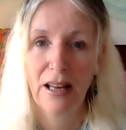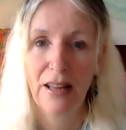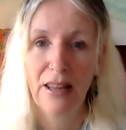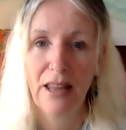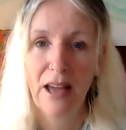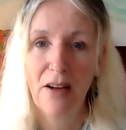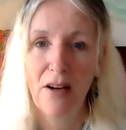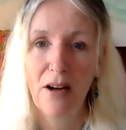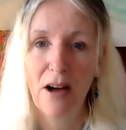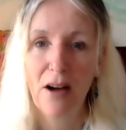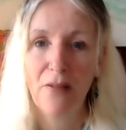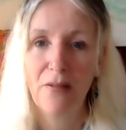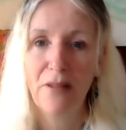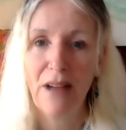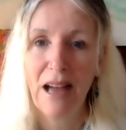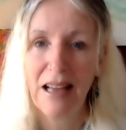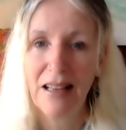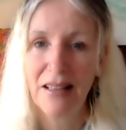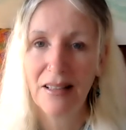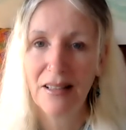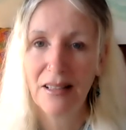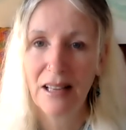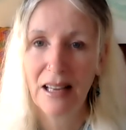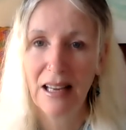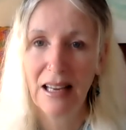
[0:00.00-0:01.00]
There are
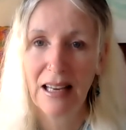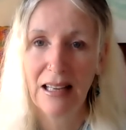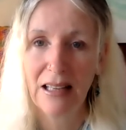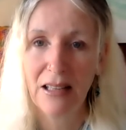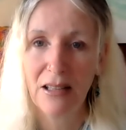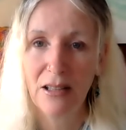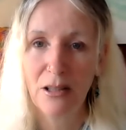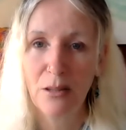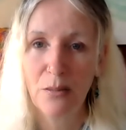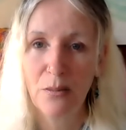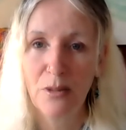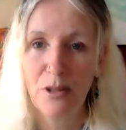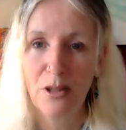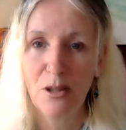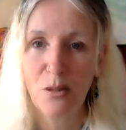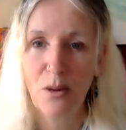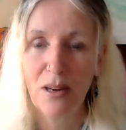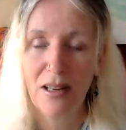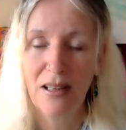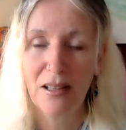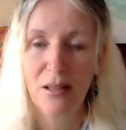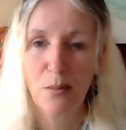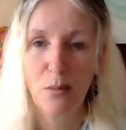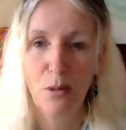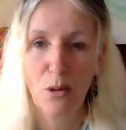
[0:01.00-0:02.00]
vast kingdoms to
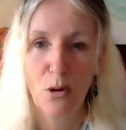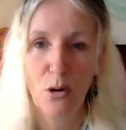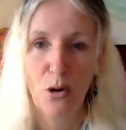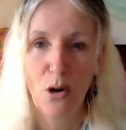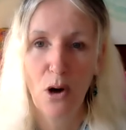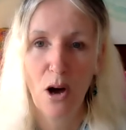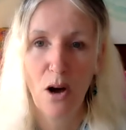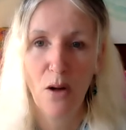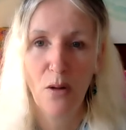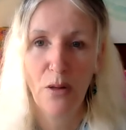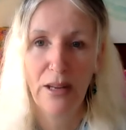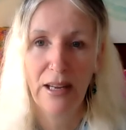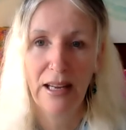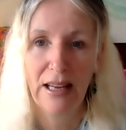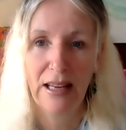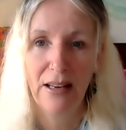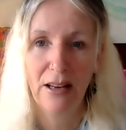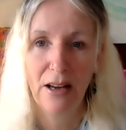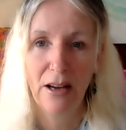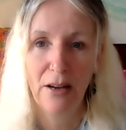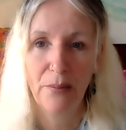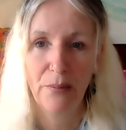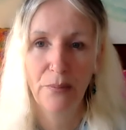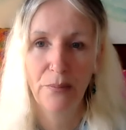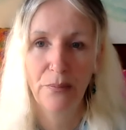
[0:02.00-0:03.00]
explore on the
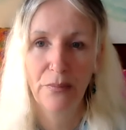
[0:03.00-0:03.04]
inner.